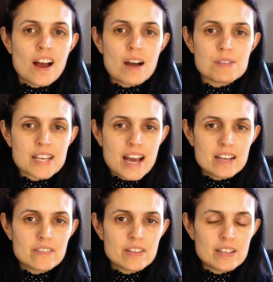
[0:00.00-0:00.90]
I was kind
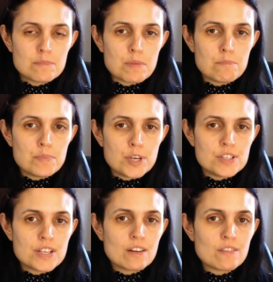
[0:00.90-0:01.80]
of a little bit
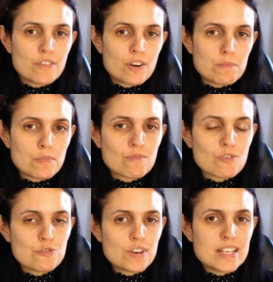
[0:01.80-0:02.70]
burned out from
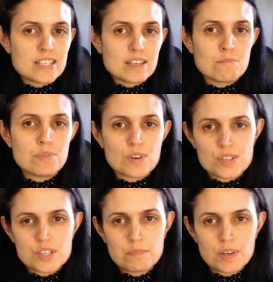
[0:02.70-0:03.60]
creating
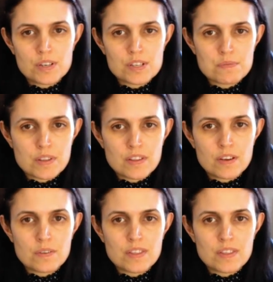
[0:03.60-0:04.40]
books, to be honest with you.